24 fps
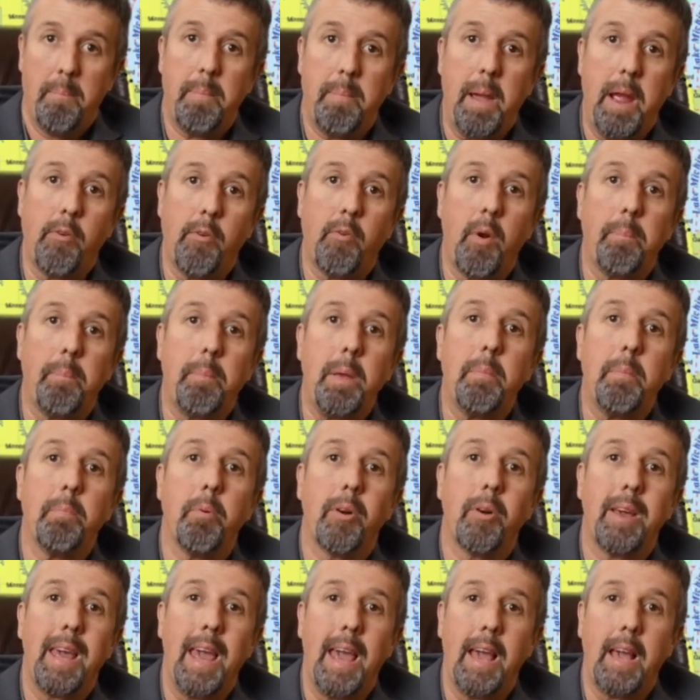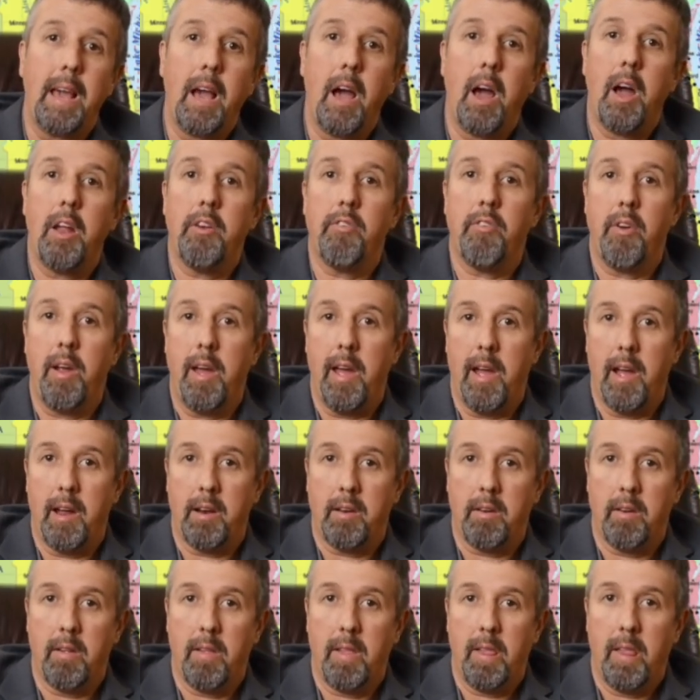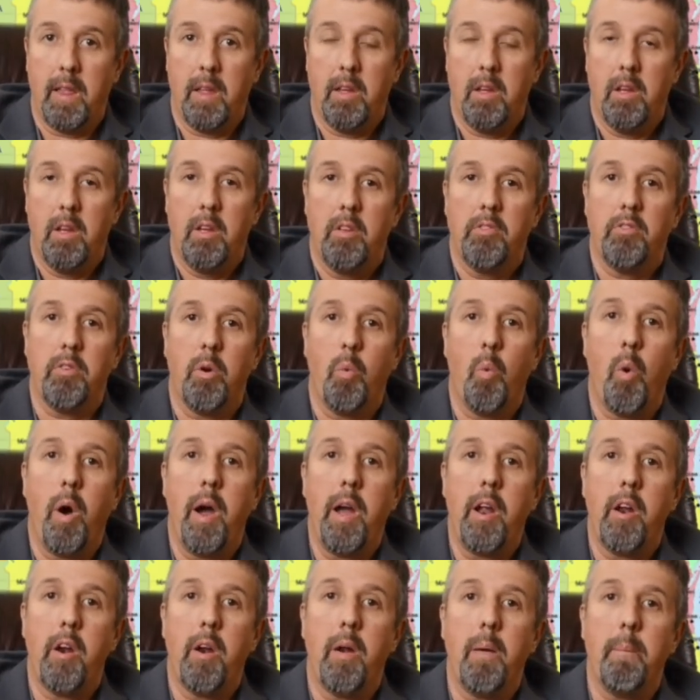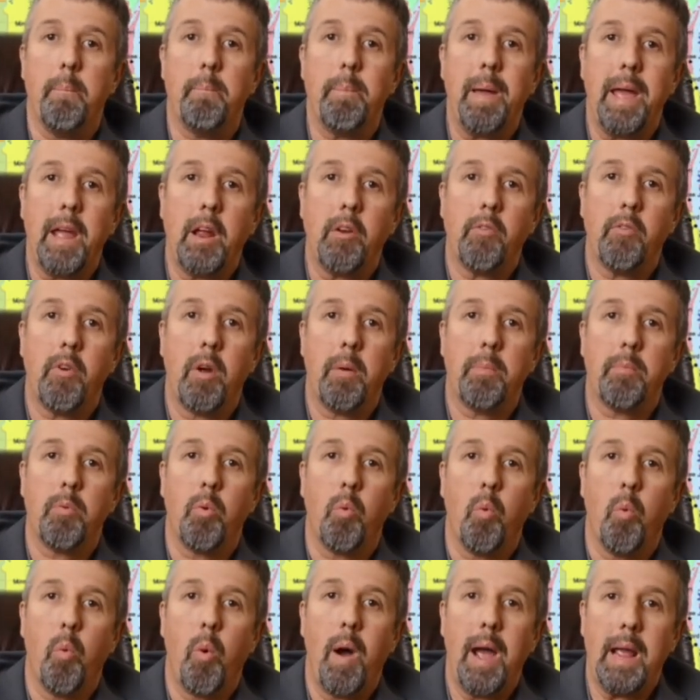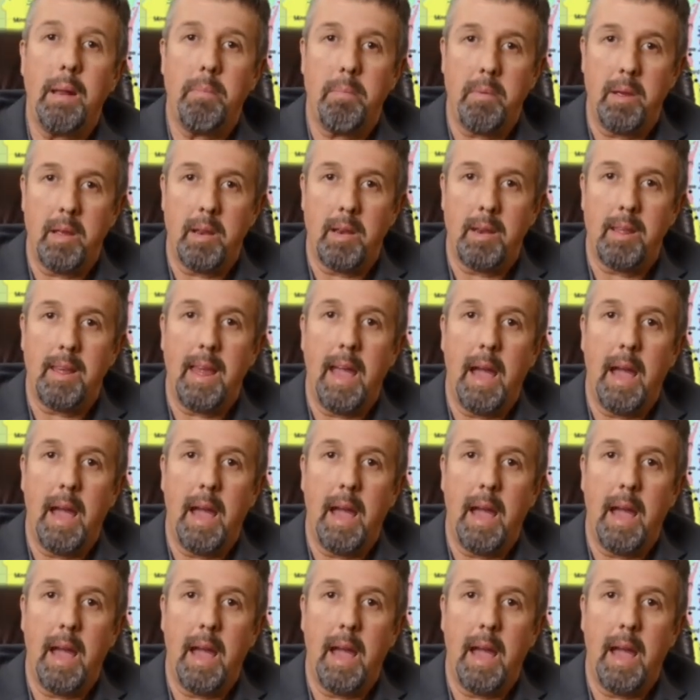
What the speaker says: Bankrupt people can't contract. So why are bankrupt white men